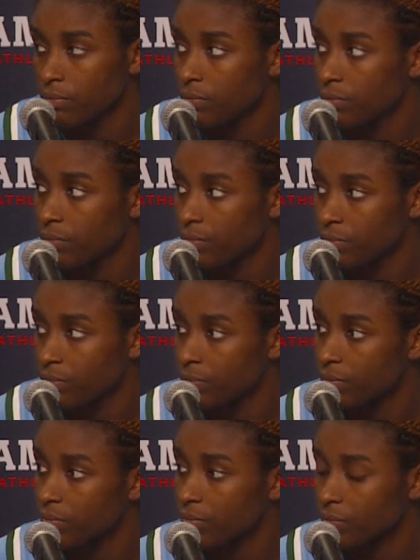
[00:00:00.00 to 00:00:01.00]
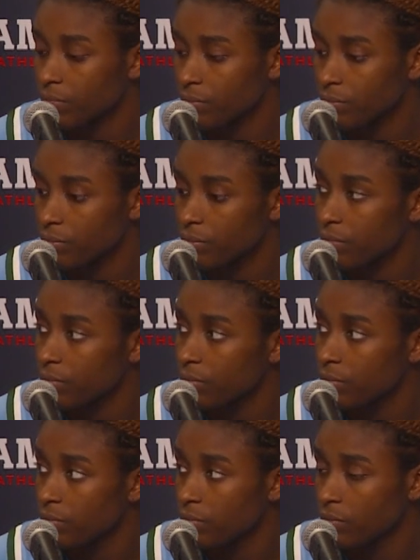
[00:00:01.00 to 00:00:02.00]

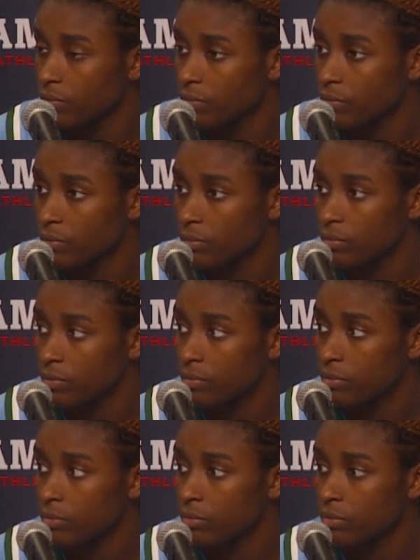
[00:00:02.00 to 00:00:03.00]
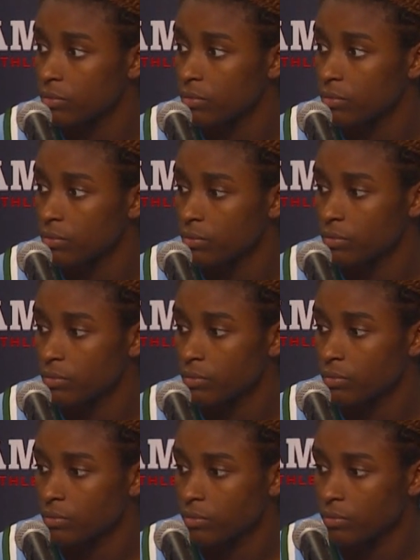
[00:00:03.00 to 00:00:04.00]

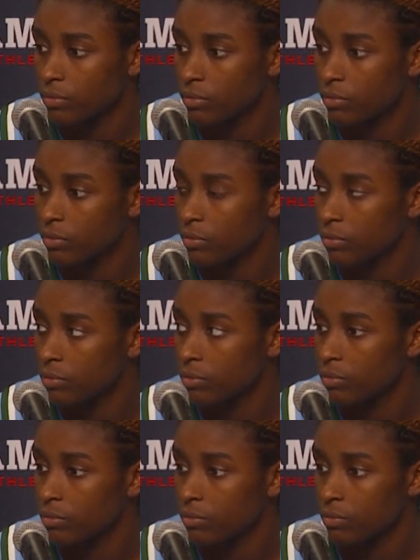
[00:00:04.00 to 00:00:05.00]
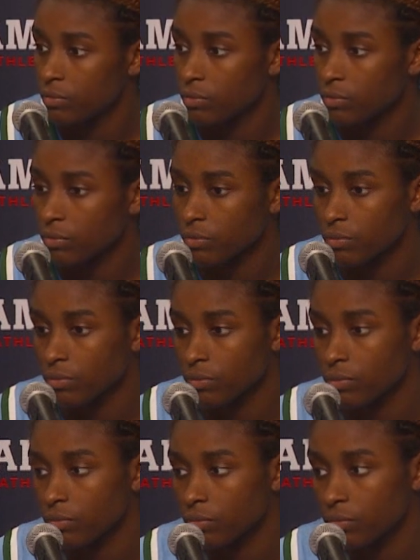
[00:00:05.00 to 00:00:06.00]
(not speaking)